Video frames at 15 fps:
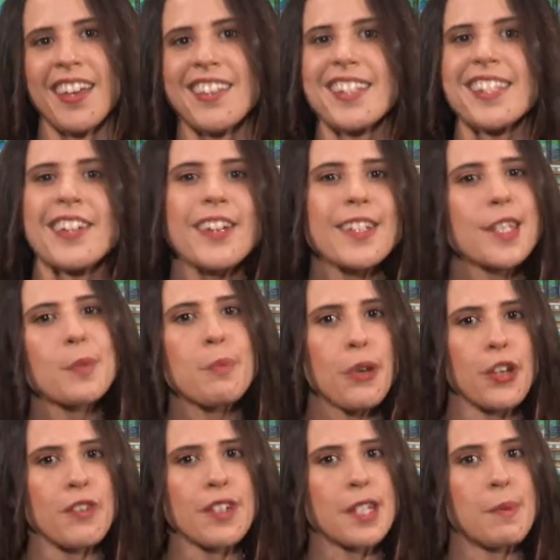This series has
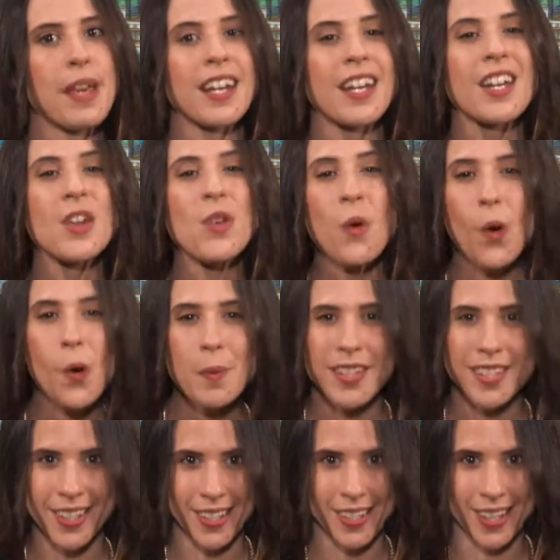proven to be an
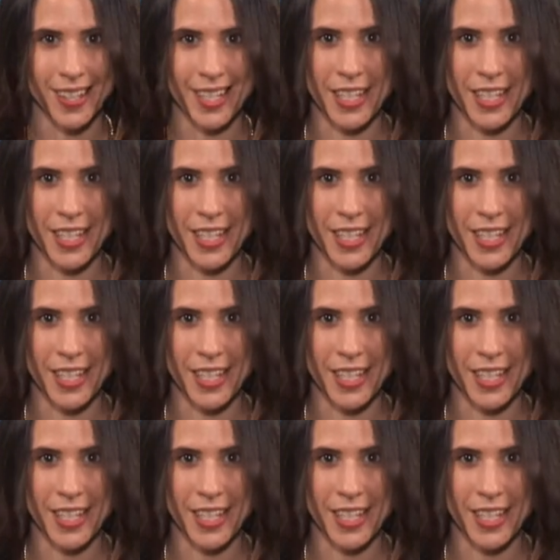enormous success